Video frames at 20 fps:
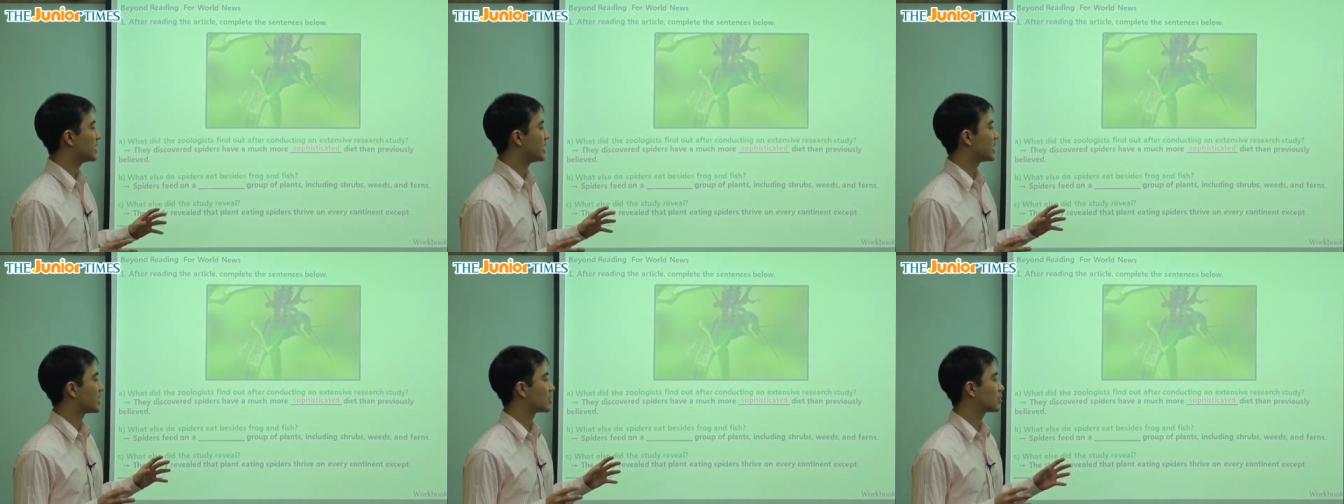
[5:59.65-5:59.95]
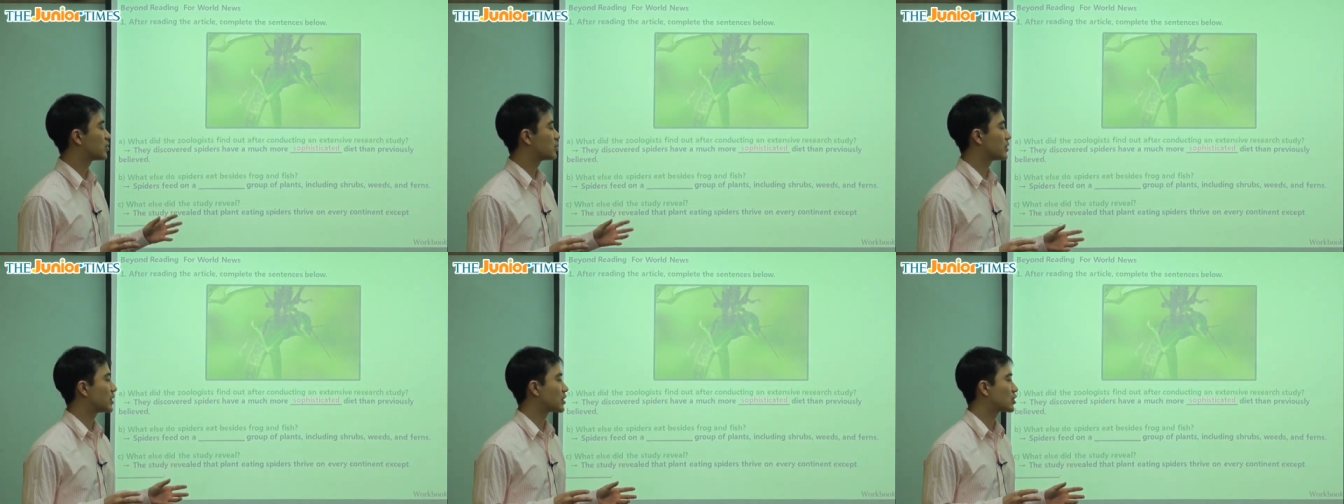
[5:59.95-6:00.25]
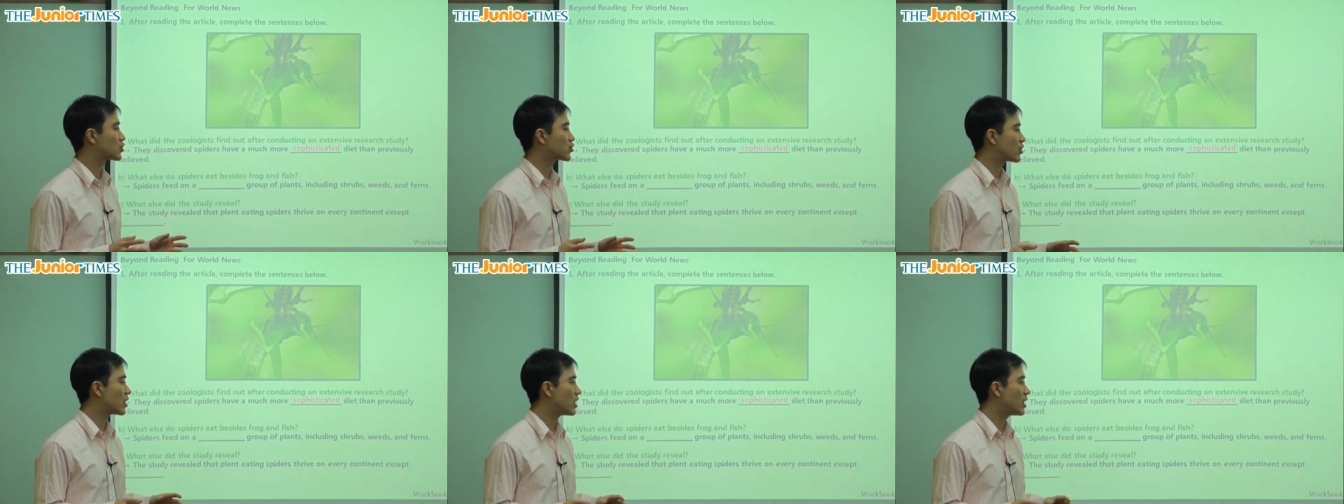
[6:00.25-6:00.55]
including
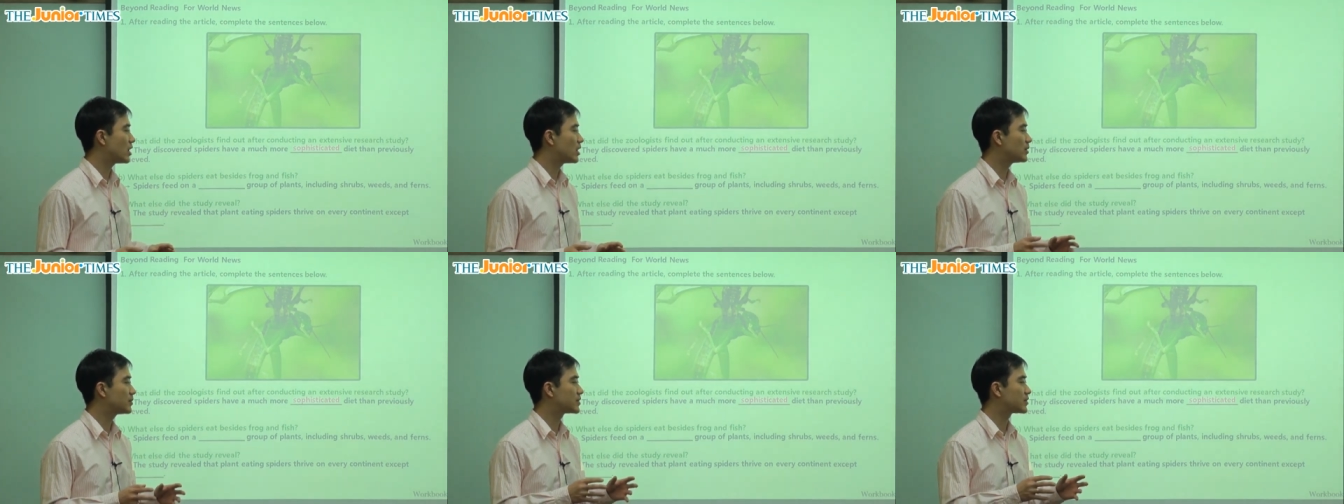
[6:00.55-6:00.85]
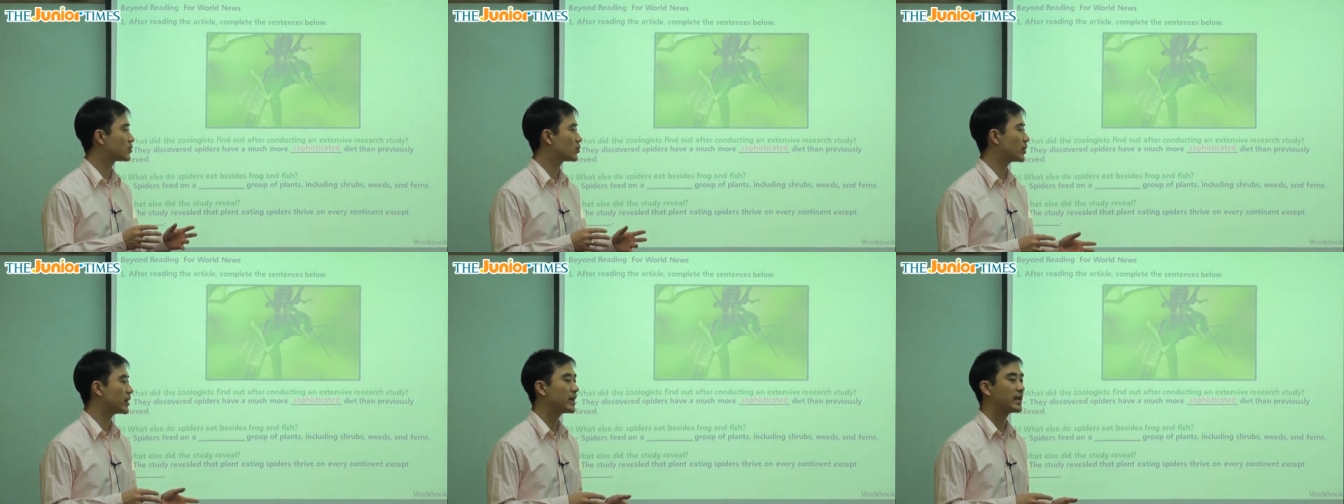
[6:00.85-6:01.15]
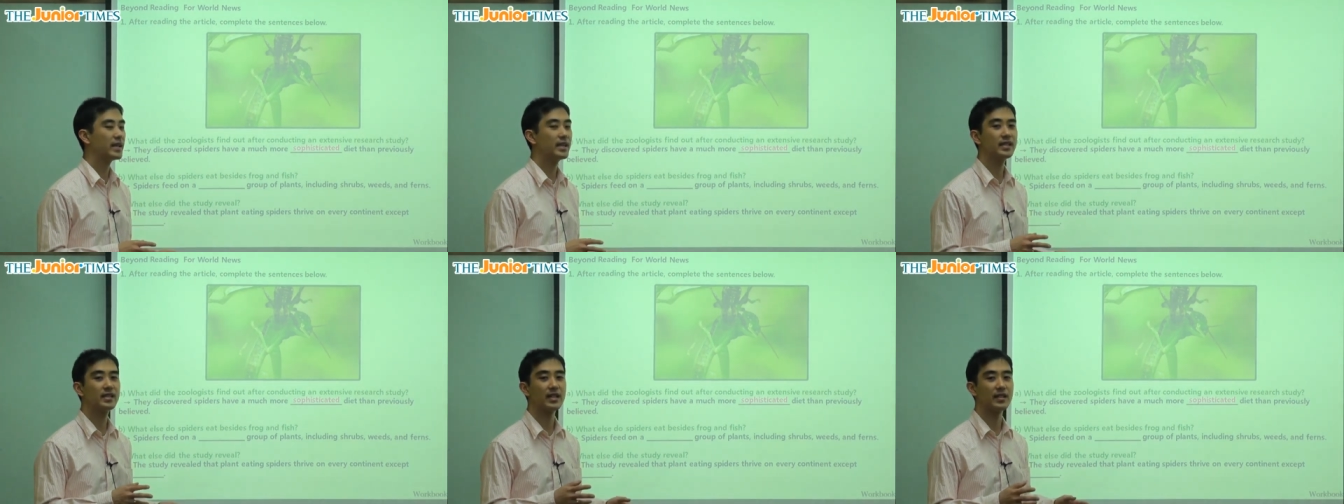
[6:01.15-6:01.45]
shrubs,
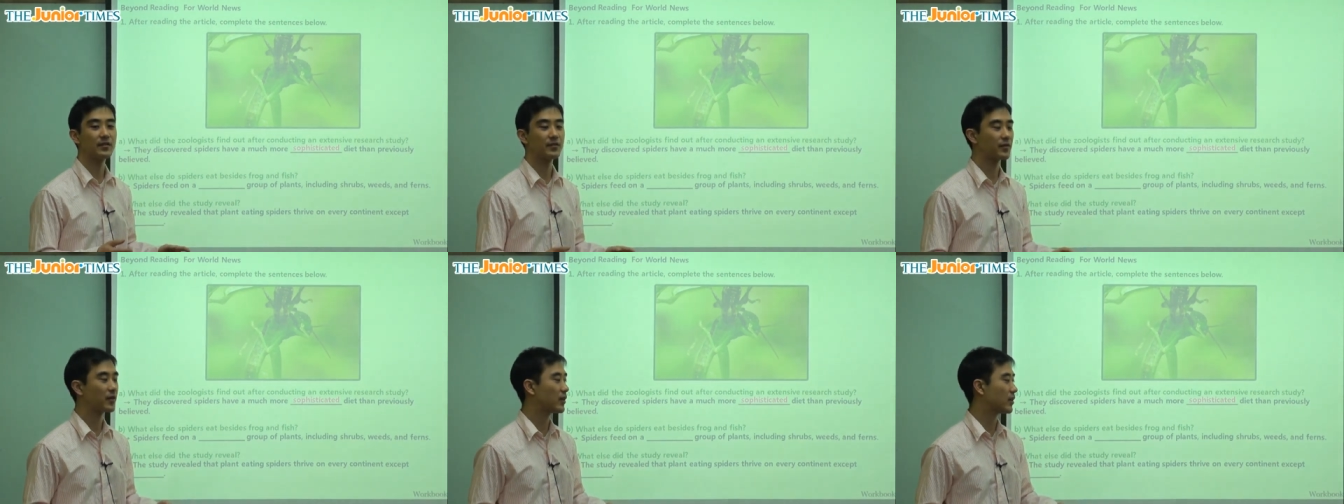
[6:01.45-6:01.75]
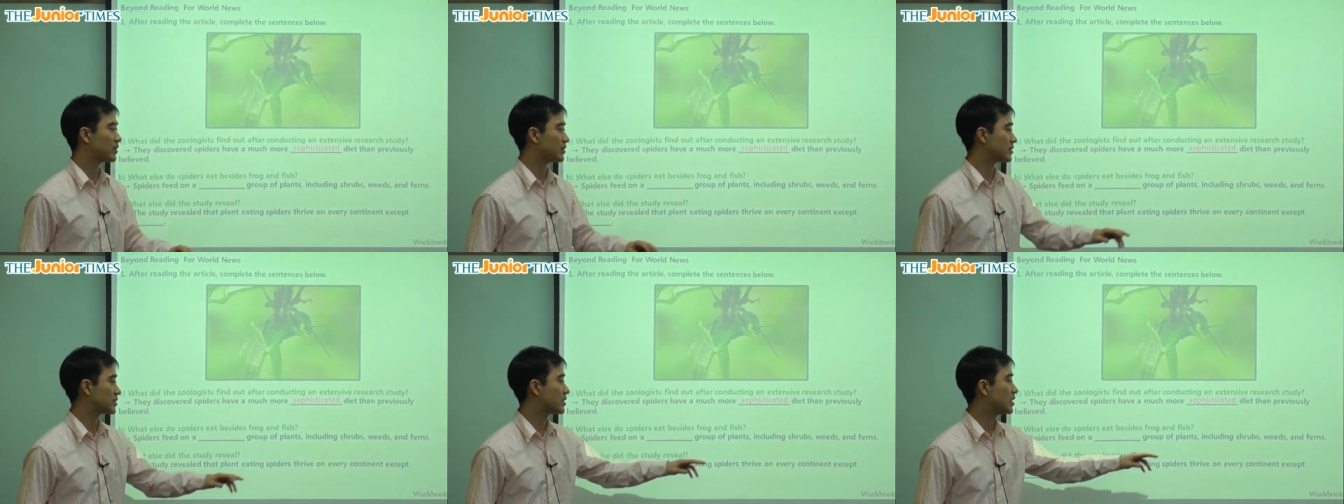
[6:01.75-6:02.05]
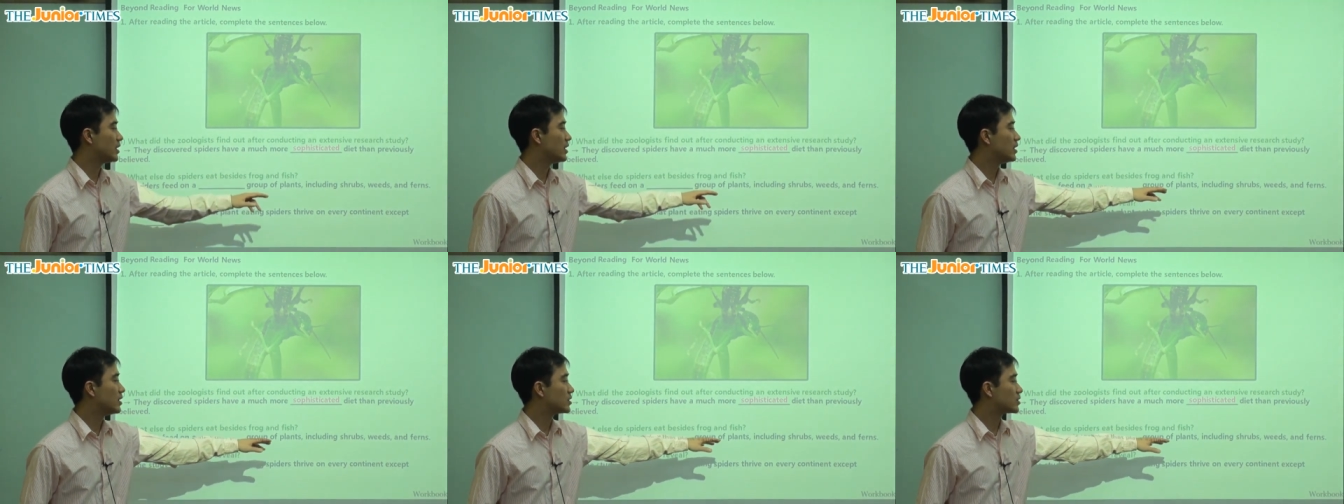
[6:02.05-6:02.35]
weeds, and ferns.
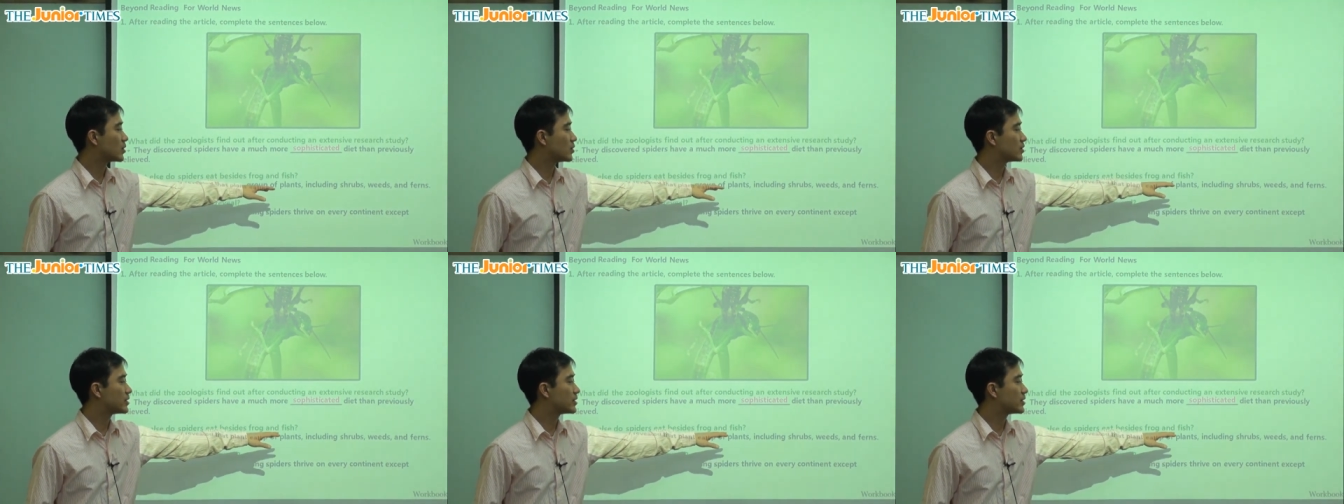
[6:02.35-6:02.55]
So